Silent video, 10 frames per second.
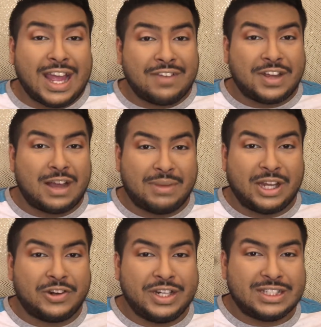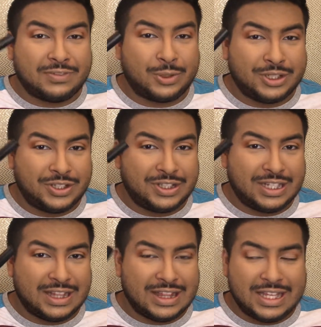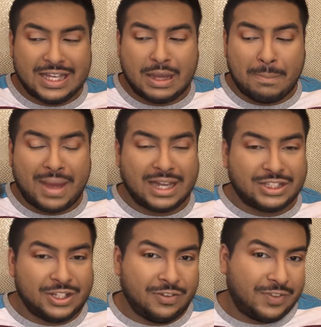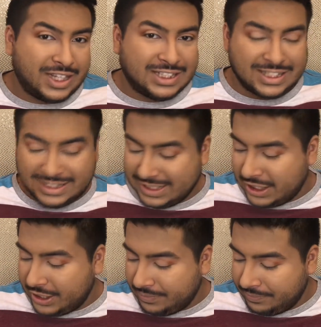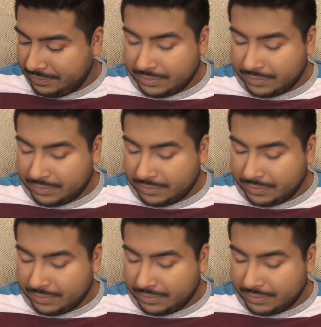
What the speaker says: I have cut my crease, of course, using the MAC Studio Fix concealer.